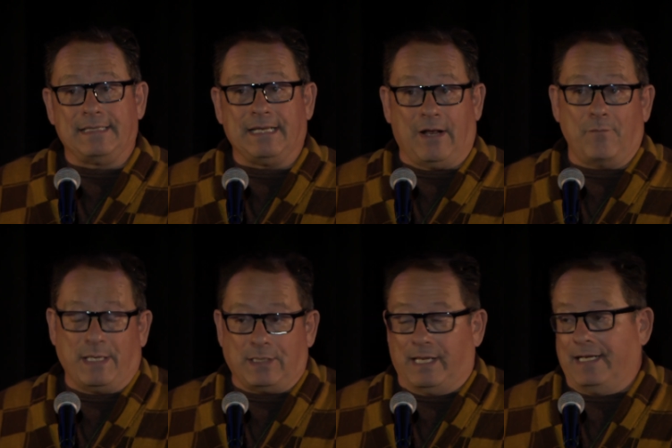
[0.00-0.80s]
You know, I've
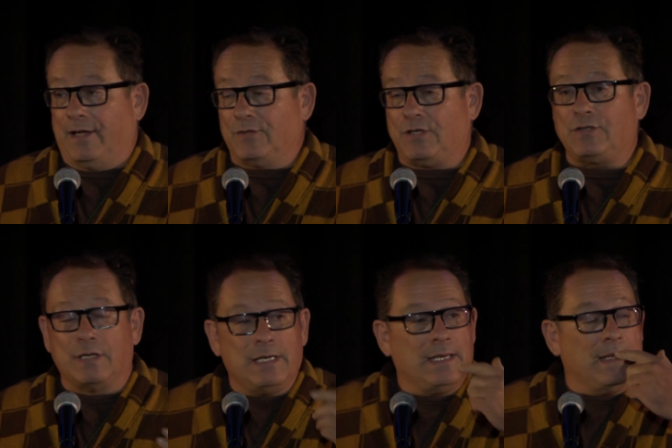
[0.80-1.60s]
been to lighthouses.
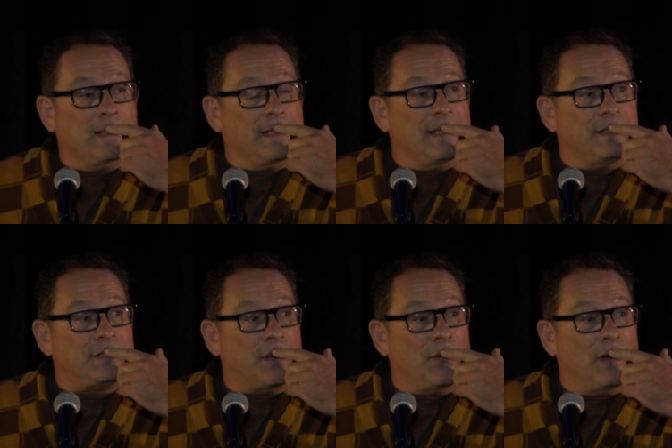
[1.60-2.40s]

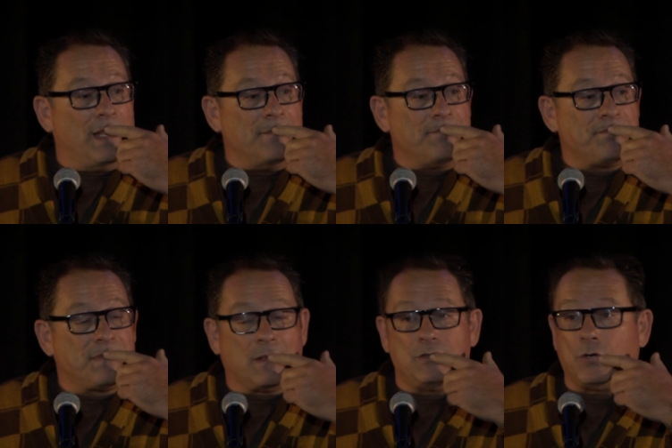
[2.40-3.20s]
So, um,
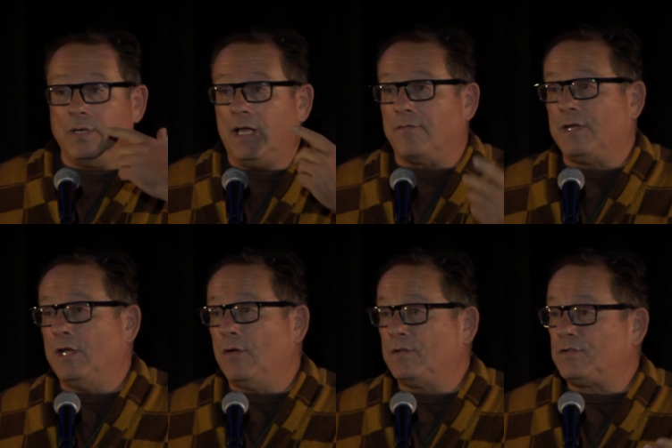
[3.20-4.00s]
sure enough, you
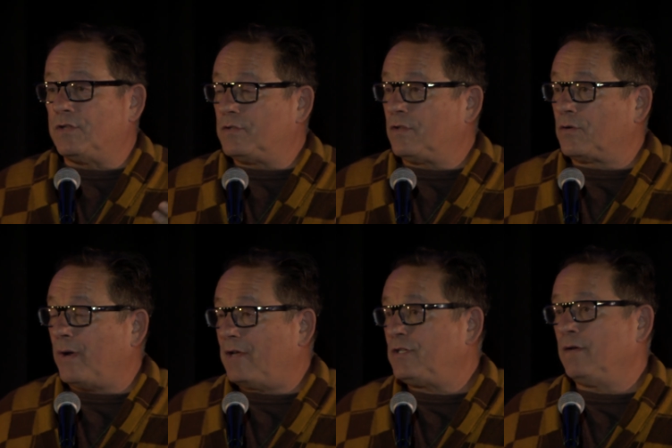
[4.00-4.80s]
know, it's the, the
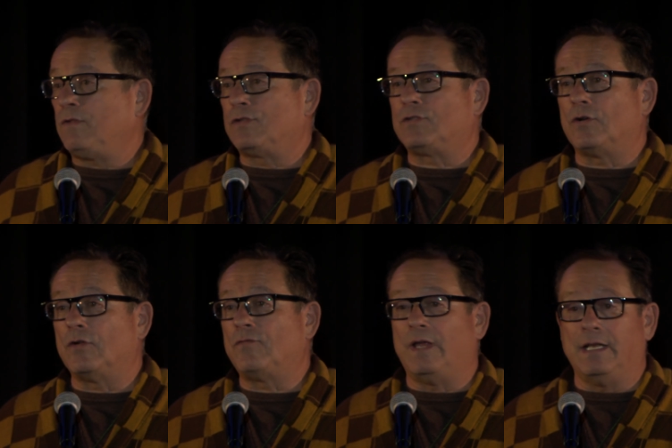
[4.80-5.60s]
crashing of the
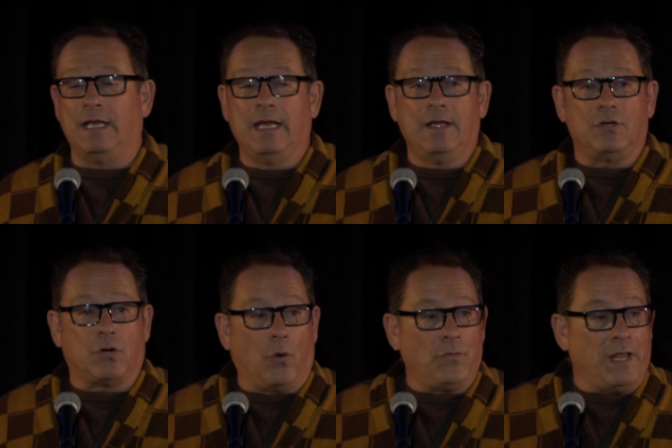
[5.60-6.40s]
surf and the
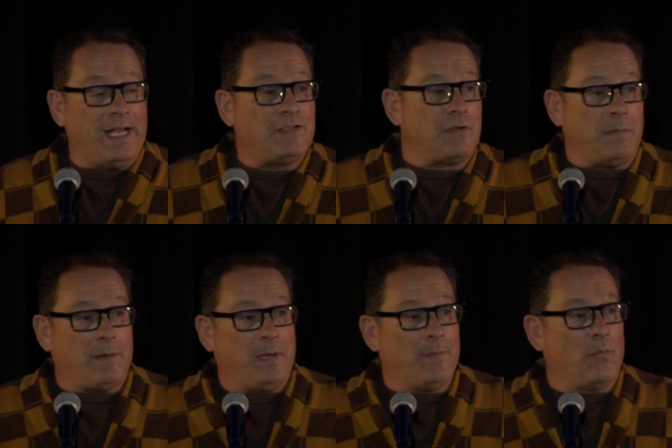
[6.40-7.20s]
cold nights that
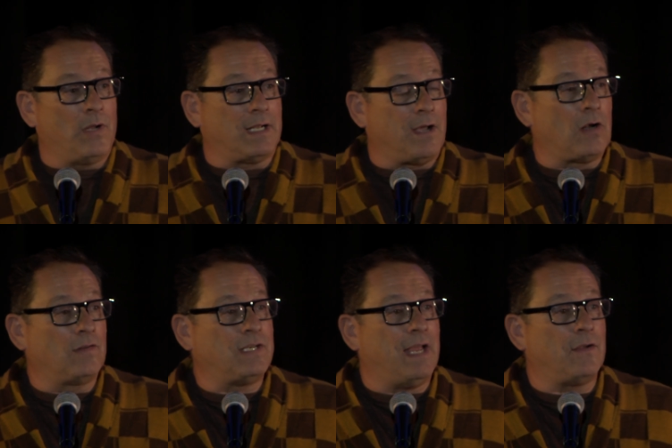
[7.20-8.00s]
make people want to cuddle
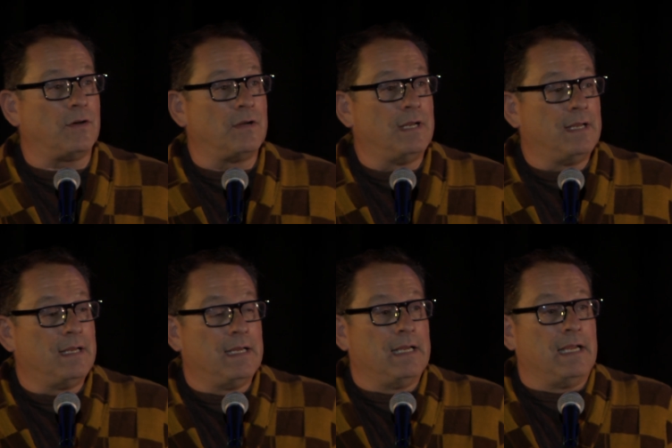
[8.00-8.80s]
together.
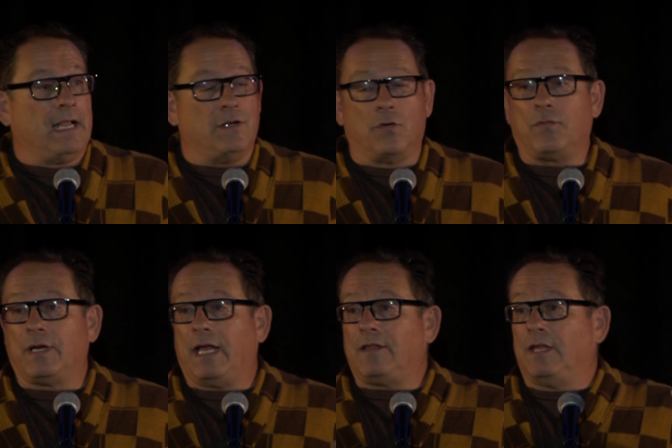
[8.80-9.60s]
And don't
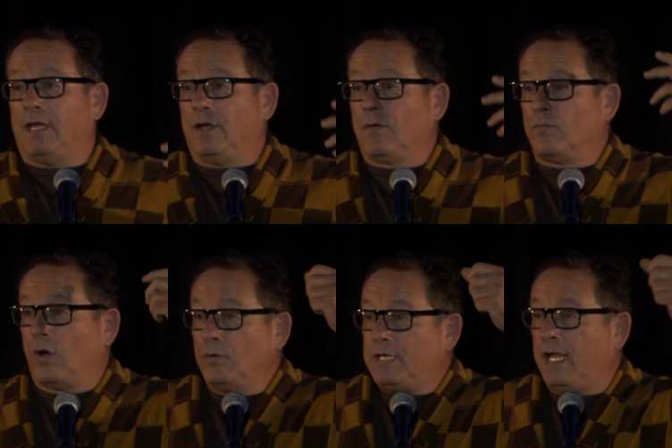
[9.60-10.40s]
forget the
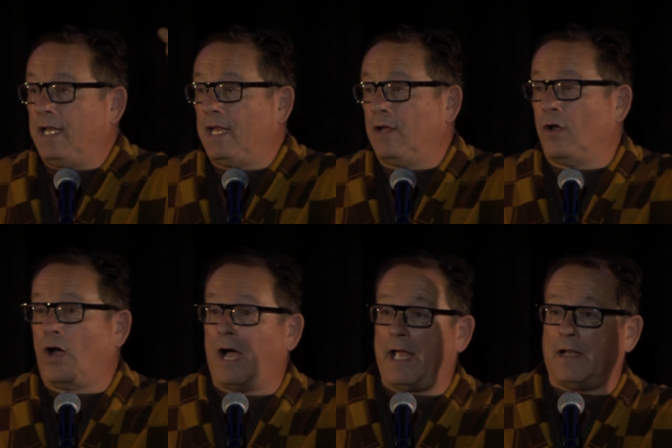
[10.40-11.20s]
rotating
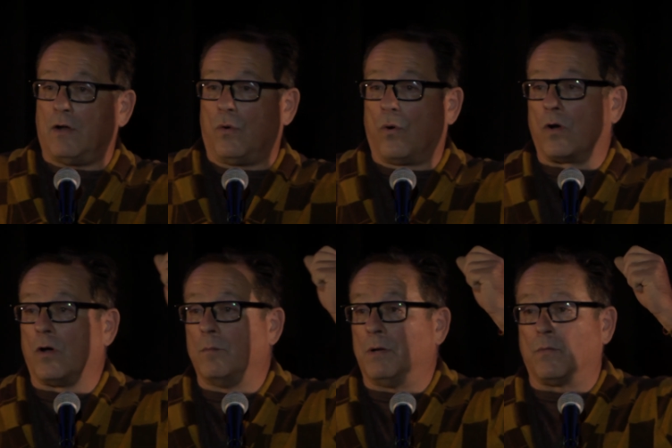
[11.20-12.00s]
hot
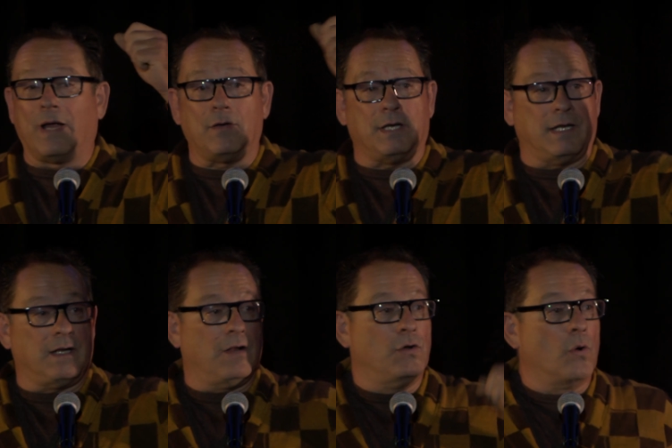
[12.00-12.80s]
orb around an
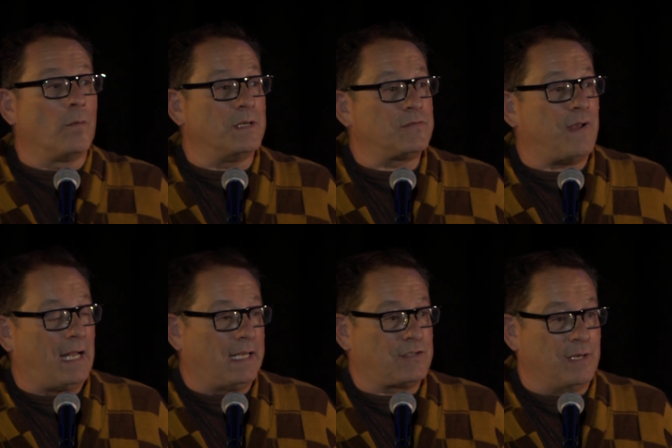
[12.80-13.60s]
enormous
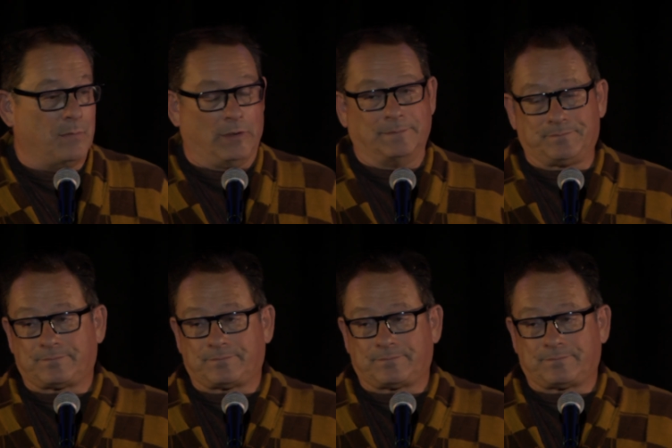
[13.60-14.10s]
phallic symbol.